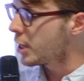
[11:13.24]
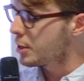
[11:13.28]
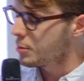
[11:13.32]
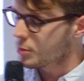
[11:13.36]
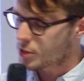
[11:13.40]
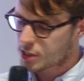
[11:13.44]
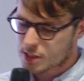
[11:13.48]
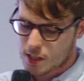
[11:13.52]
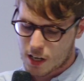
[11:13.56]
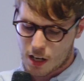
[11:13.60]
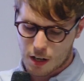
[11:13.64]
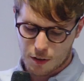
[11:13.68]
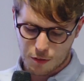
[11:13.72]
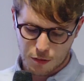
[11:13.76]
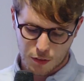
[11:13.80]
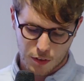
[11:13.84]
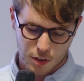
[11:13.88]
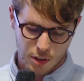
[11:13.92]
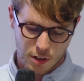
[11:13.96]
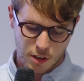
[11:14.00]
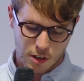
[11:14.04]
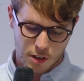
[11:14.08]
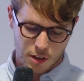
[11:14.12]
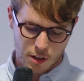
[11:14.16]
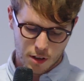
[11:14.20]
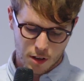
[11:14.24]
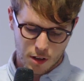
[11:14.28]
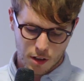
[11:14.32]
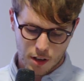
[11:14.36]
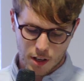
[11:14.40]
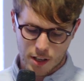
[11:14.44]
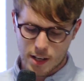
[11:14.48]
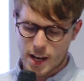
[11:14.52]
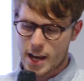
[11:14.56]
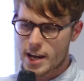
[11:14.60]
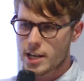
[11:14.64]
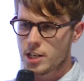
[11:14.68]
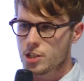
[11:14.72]
aims to have
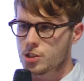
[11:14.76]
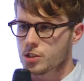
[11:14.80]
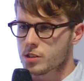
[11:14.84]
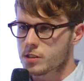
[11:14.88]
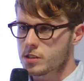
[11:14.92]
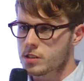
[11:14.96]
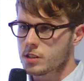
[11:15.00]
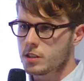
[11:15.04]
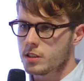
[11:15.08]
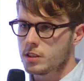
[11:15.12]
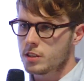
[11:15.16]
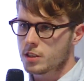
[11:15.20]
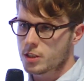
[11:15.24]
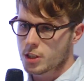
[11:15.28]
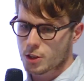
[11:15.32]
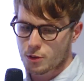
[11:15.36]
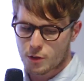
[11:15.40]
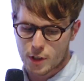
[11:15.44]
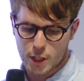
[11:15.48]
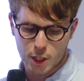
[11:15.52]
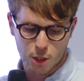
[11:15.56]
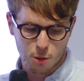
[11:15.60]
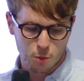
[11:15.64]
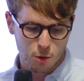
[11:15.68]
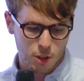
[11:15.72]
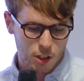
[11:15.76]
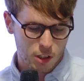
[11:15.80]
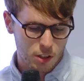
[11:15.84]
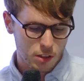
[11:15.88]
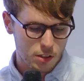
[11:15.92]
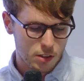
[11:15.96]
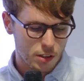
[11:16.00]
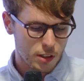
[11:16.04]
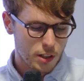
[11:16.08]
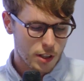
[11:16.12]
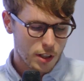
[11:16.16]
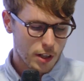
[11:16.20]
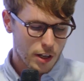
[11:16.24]
an agency in the real
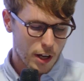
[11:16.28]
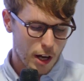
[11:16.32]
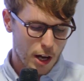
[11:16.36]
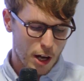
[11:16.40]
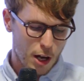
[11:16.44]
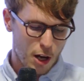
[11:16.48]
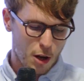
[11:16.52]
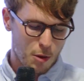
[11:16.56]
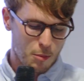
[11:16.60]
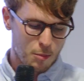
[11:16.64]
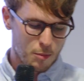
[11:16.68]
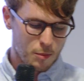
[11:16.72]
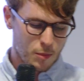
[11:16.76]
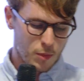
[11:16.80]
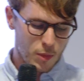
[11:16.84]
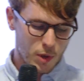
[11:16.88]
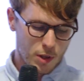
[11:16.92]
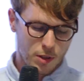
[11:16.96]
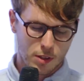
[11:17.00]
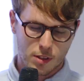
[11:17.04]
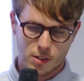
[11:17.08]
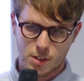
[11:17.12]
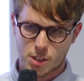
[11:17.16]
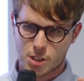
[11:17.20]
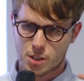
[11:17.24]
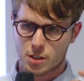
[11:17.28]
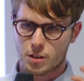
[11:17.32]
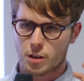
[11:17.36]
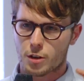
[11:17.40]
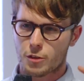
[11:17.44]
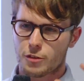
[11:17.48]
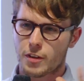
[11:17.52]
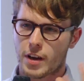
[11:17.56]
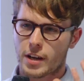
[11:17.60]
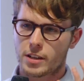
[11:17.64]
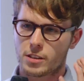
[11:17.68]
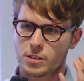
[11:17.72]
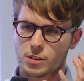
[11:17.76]
world to
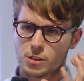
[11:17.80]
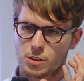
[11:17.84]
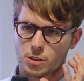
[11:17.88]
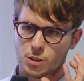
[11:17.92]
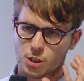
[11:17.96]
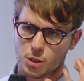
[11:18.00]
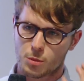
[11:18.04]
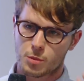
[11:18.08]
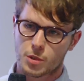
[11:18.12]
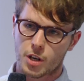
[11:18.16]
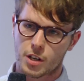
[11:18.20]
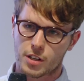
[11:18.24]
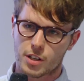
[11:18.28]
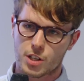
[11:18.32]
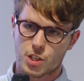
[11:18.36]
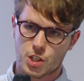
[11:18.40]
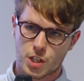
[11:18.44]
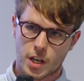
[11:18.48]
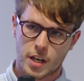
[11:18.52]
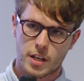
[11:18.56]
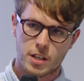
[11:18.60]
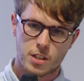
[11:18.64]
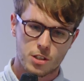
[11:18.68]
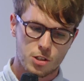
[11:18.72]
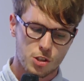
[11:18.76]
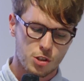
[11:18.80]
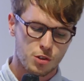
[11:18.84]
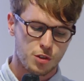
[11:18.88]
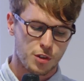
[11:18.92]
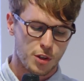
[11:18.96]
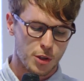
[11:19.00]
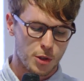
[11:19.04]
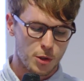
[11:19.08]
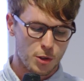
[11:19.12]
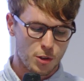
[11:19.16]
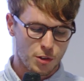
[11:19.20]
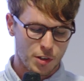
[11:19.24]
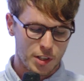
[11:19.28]
affect some kind of change
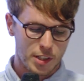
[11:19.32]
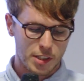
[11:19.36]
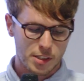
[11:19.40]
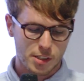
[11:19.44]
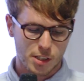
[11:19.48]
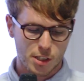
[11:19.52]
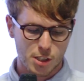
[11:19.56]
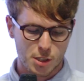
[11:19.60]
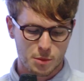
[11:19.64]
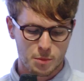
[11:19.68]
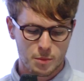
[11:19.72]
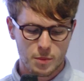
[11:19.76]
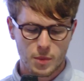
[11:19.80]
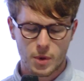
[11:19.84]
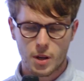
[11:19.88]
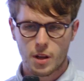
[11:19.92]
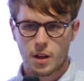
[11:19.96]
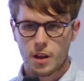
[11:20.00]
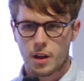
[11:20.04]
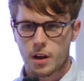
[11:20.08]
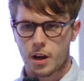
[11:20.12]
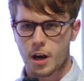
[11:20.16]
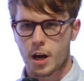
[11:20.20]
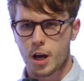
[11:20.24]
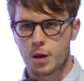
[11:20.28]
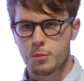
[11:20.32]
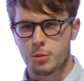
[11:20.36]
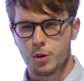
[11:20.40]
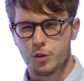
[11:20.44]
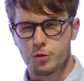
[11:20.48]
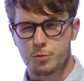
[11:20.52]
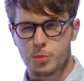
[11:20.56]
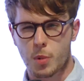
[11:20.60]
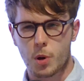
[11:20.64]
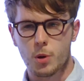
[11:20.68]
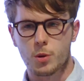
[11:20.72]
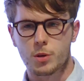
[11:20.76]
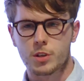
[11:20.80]
through criticism
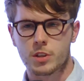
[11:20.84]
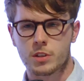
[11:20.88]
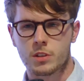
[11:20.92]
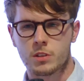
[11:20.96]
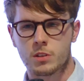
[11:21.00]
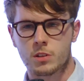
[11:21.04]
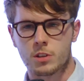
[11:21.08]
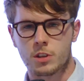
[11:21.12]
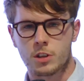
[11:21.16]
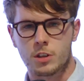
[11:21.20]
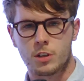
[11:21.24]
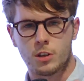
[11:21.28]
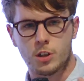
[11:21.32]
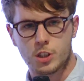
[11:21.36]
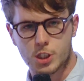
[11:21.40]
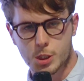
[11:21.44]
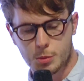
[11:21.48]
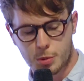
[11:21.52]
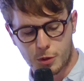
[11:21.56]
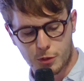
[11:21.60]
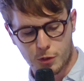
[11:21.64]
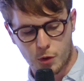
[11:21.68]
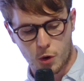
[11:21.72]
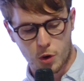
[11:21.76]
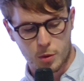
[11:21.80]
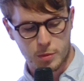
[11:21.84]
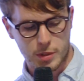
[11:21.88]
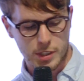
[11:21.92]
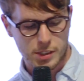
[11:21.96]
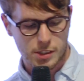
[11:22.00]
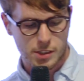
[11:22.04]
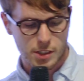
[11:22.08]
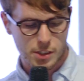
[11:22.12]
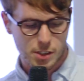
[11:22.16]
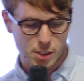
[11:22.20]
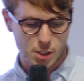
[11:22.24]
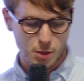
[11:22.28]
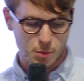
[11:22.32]
of broken or underperforming
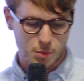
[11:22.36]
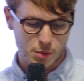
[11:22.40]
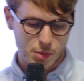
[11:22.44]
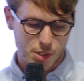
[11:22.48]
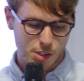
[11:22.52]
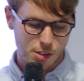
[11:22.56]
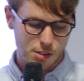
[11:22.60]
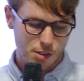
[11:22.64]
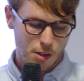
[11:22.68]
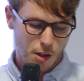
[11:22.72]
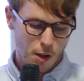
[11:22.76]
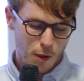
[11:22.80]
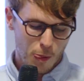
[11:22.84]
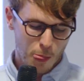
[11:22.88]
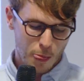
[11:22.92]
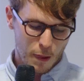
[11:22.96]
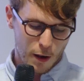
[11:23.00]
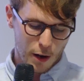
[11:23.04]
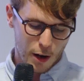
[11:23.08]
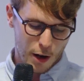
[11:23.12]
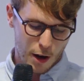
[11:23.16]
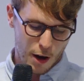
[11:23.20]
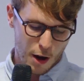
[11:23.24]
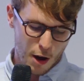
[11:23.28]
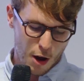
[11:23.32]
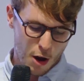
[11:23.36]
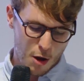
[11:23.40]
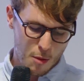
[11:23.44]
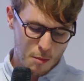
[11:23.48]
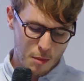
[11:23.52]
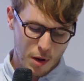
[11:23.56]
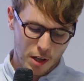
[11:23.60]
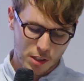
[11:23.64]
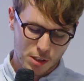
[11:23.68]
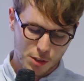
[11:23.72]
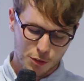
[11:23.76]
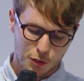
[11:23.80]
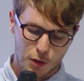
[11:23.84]
systems,
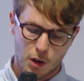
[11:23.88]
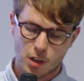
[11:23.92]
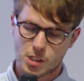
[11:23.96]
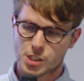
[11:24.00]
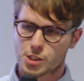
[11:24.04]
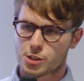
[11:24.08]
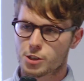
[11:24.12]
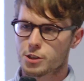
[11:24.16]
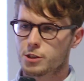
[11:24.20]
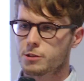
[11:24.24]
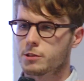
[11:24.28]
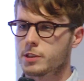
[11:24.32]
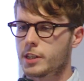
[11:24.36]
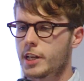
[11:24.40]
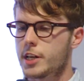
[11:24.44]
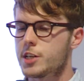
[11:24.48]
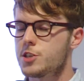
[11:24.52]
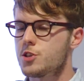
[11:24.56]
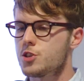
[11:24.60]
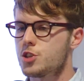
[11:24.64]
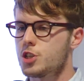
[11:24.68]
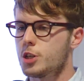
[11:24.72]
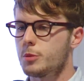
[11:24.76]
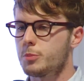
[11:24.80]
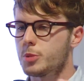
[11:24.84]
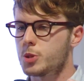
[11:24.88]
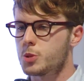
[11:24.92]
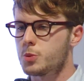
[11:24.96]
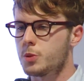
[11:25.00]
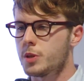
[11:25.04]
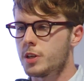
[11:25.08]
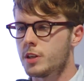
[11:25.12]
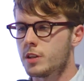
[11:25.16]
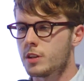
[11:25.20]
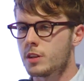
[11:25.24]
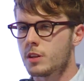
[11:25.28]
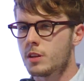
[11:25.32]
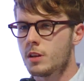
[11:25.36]
and to foster a relationship
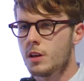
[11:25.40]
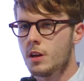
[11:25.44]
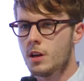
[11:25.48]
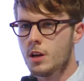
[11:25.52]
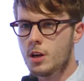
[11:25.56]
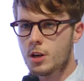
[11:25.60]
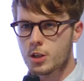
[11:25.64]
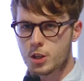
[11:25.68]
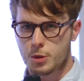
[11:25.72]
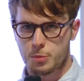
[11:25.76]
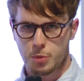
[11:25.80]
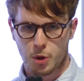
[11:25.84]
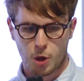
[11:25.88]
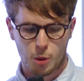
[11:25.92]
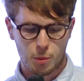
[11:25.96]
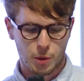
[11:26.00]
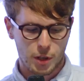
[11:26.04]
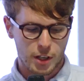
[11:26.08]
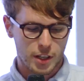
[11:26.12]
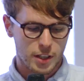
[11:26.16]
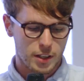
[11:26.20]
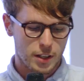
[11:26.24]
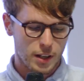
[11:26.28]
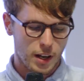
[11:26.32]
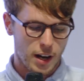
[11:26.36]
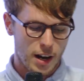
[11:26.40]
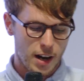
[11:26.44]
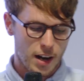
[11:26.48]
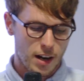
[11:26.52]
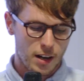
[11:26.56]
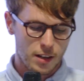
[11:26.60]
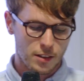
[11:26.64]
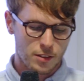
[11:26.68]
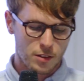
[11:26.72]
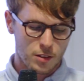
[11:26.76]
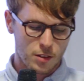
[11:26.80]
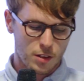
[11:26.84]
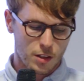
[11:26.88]
between the public
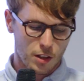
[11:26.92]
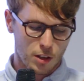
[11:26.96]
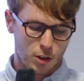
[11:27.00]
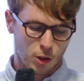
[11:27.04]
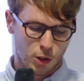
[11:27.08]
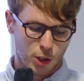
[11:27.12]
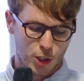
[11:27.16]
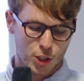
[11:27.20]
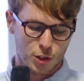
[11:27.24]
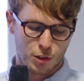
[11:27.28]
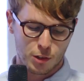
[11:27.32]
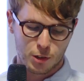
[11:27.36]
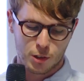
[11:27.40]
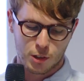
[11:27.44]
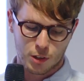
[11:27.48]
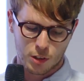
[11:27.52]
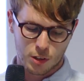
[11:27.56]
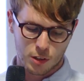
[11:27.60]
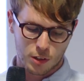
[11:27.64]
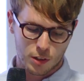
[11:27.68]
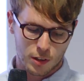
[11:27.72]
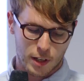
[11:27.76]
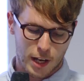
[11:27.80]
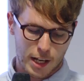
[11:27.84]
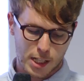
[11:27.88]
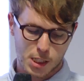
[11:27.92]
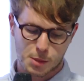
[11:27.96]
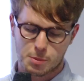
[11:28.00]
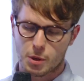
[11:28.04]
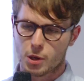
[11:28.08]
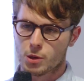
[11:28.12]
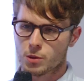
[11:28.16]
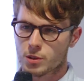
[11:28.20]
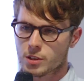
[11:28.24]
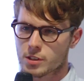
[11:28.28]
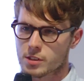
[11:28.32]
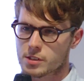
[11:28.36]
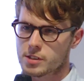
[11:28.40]
and the cultural
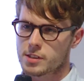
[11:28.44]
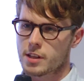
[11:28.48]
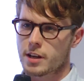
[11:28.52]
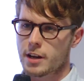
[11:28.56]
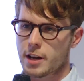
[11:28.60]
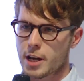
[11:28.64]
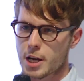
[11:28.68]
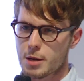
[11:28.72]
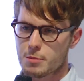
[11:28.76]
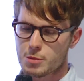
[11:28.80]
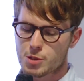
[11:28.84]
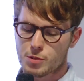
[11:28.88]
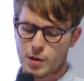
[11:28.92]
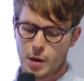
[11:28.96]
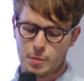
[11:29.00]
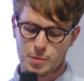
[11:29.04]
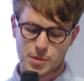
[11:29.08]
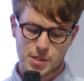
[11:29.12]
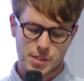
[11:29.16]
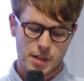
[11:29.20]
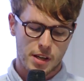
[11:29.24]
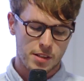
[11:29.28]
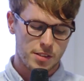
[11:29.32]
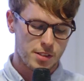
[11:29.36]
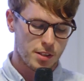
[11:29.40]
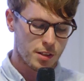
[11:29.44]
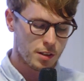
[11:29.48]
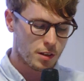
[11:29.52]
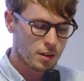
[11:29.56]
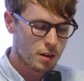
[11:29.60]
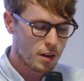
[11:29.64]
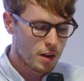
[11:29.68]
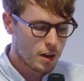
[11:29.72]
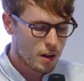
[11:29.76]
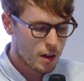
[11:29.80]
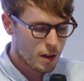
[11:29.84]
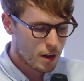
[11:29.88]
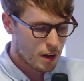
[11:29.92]
exponents that aim to represent it,
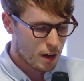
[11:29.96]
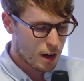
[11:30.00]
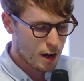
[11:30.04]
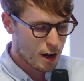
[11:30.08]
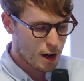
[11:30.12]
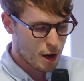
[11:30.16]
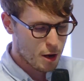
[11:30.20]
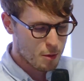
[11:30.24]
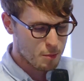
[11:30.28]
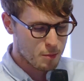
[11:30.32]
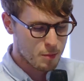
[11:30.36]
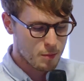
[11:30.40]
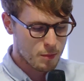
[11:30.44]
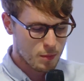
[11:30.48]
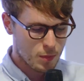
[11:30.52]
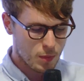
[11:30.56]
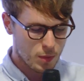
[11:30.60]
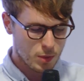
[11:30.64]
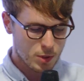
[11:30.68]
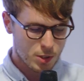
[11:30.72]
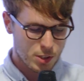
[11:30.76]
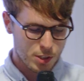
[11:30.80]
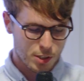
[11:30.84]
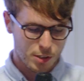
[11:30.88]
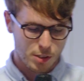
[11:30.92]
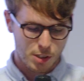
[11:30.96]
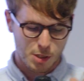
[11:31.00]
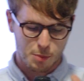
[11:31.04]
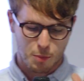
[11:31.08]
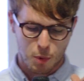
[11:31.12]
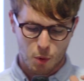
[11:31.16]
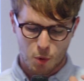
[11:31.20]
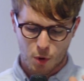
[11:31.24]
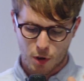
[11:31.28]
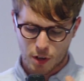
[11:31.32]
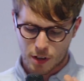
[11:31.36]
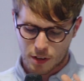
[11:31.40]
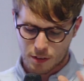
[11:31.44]
to
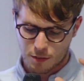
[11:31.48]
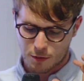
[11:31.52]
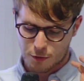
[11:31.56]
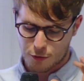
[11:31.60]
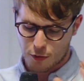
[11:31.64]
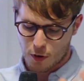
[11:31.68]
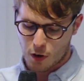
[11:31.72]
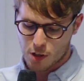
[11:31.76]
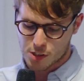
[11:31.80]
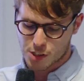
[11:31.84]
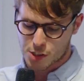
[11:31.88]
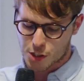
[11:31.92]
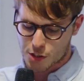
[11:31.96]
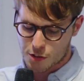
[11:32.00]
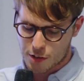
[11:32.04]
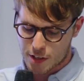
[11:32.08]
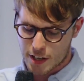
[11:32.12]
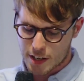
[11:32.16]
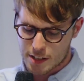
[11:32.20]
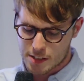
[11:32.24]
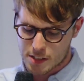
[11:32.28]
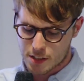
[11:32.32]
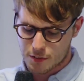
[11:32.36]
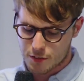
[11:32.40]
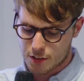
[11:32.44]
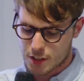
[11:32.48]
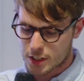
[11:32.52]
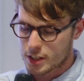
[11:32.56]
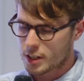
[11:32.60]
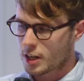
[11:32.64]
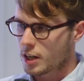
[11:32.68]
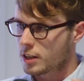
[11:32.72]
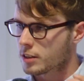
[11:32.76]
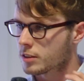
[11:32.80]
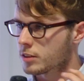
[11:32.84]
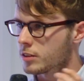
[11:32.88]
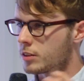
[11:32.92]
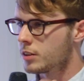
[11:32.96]
support and foster creativity
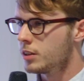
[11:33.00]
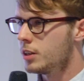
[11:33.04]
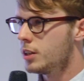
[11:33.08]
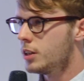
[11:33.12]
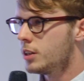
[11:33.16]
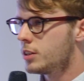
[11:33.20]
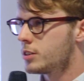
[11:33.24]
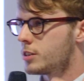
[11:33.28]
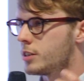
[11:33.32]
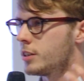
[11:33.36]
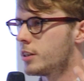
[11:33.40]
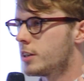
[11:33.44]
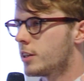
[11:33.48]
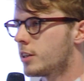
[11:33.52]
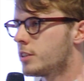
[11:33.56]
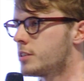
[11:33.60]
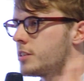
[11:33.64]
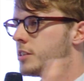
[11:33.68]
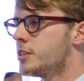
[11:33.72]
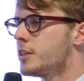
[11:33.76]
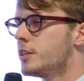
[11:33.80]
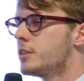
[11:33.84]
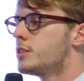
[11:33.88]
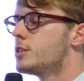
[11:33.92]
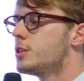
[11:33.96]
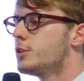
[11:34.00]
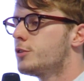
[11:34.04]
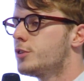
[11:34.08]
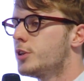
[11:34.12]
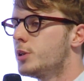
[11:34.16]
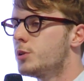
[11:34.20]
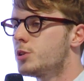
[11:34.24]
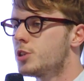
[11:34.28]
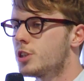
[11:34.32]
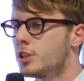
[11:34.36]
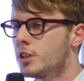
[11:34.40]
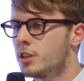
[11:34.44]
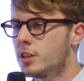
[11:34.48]
and to see into the
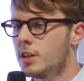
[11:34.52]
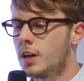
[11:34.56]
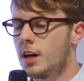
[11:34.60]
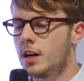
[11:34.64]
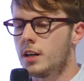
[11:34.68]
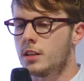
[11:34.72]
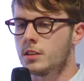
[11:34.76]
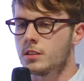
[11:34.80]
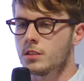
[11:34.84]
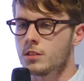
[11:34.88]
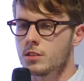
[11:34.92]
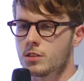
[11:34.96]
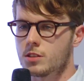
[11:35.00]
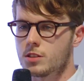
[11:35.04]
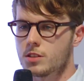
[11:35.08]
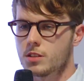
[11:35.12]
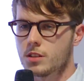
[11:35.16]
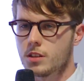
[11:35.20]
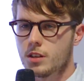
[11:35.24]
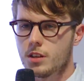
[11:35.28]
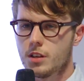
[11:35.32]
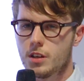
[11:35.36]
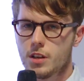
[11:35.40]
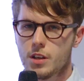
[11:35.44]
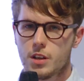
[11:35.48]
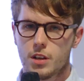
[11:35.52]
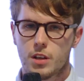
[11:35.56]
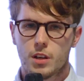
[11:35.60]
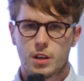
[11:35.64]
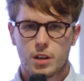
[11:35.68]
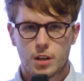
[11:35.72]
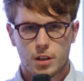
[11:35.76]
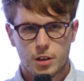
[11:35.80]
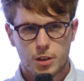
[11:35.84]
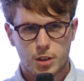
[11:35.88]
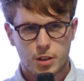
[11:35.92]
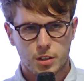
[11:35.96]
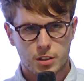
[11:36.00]
future and
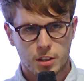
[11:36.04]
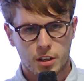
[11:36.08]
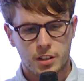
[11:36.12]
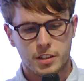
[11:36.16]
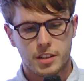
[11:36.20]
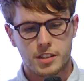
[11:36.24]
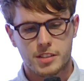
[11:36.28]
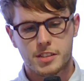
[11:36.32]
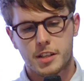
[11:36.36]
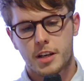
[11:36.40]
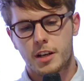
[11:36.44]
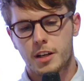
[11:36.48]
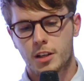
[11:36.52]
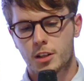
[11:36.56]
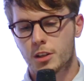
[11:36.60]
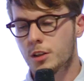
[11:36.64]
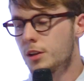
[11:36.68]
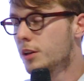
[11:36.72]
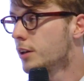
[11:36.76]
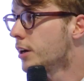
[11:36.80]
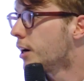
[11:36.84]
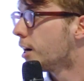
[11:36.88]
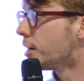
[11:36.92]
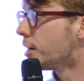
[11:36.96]
kind of tell